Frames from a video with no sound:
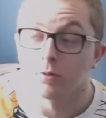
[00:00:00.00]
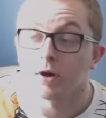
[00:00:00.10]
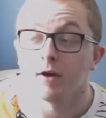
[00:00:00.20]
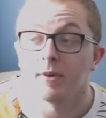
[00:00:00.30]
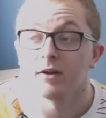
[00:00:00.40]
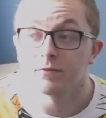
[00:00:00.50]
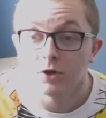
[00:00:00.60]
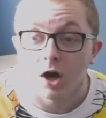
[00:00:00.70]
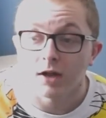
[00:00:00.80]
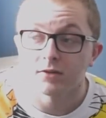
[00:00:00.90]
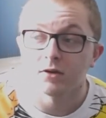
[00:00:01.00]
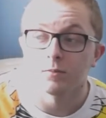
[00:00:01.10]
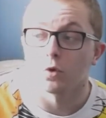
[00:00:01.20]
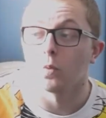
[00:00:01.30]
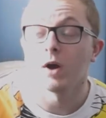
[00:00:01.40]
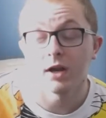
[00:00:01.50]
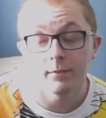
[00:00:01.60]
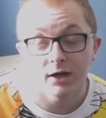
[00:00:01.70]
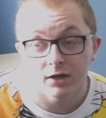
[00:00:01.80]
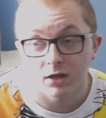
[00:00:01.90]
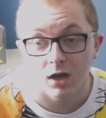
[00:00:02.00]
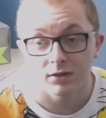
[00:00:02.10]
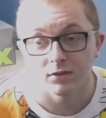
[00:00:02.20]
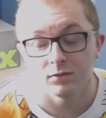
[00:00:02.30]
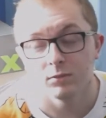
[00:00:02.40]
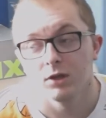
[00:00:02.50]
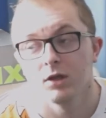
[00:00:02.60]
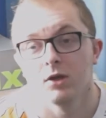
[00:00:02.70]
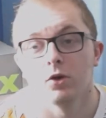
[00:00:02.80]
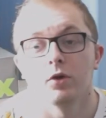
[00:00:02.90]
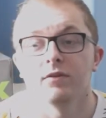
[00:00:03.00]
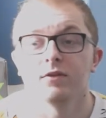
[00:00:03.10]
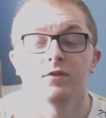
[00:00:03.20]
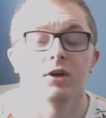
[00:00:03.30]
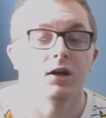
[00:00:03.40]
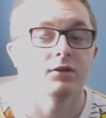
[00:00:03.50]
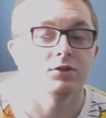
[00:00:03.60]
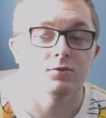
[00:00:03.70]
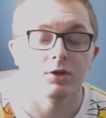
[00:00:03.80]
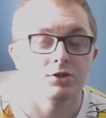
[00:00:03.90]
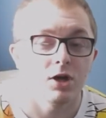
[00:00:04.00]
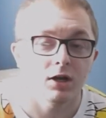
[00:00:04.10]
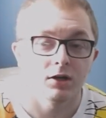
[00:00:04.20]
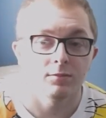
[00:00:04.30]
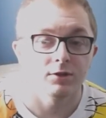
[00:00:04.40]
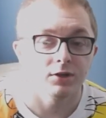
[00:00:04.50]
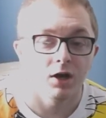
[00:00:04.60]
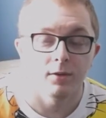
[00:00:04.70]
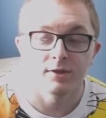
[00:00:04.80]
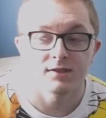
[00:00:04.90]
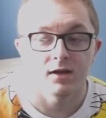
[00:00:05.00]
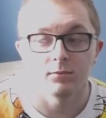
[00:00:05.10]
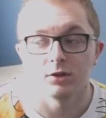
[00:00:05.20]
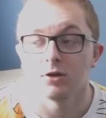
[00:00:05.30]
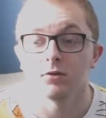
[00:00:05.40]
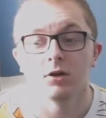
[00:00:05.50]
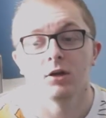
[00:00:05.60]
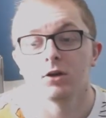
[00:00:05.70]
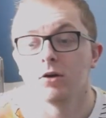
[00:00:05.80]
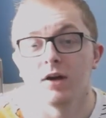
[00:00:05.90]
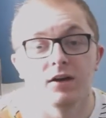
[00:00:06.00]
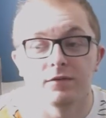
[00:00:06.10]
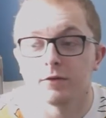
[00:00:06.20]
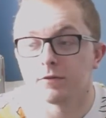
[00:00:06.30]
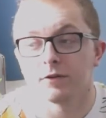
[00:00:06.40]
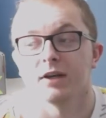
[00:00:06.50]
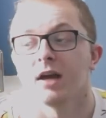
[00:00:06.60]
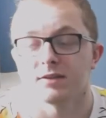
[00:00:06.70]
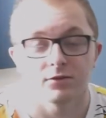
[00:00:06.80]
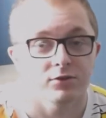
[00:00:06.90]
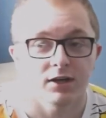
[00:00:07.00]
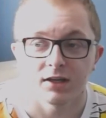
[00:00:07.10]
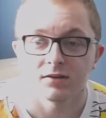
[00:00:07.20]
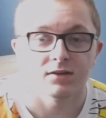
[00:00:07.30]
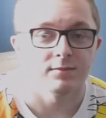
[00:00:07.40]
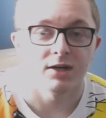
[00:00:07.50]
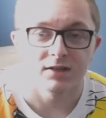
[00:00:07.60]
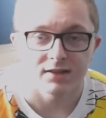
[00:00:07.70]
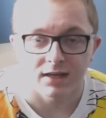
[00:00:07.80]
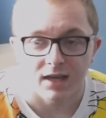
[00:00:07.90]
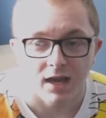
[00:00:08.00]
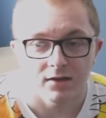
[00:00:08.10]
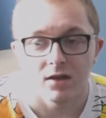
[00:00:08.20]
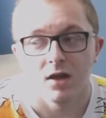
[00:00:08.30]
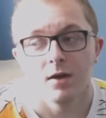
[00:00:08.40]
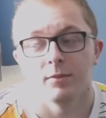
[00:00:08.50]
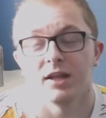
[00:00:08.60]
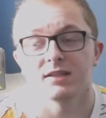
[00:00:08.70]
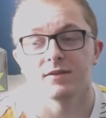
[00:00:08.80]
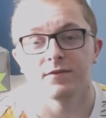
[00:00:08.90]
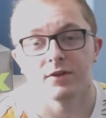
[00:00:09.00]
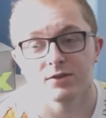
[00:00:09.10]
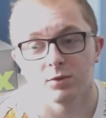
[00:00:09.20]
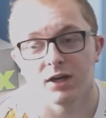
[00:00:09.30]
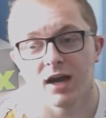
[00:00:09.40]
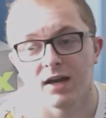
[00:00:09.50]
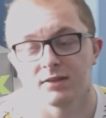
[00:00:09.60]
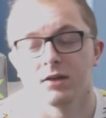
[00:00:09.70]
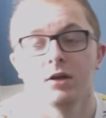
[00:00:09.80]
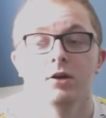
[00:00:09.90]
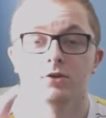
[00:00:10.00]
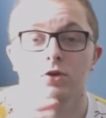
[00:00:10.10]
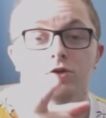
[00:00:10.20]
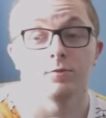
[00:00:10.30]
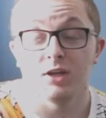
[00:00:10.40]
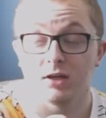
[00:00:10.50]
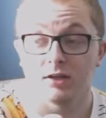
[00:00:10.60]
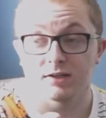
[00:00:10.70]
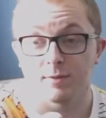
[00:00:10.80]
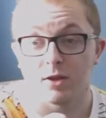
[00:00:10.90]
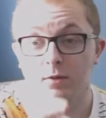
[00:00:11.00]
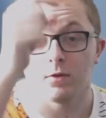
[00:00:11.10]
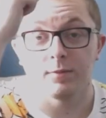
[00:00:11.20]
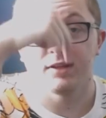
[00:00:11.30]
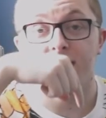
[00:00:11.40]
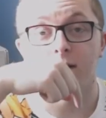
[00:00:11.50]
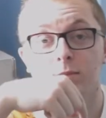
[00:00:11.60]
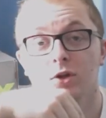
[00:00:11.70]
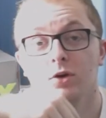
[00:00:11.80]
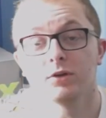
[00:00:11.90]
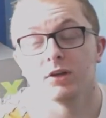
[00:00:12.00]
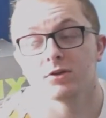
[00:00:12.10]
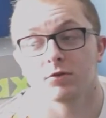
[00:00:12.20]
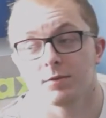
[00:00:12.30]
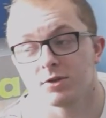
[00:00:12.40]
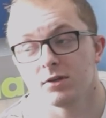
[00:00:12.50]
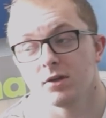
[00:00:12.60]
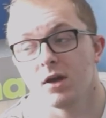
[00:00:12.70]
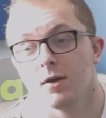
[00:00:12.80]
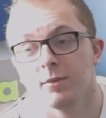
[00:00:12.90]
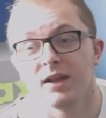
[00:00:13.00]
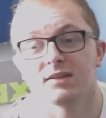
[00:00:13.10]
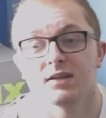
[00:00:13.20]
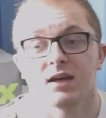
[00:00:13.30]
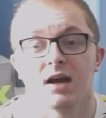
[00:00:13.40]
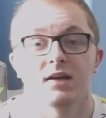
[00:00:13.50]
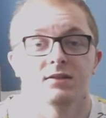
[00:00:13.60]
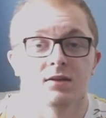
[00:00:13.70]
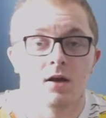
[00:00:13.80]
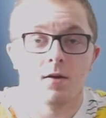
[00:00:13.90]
where I might have got them, or when I might have got them, or even if you just want to chalk it up in the comments down below, go ahead, feel free, guys. I'll try to get to as many as I can. But that's it for this one, guys. Social media links, by the way, will be down below in the description. But that's it, guys.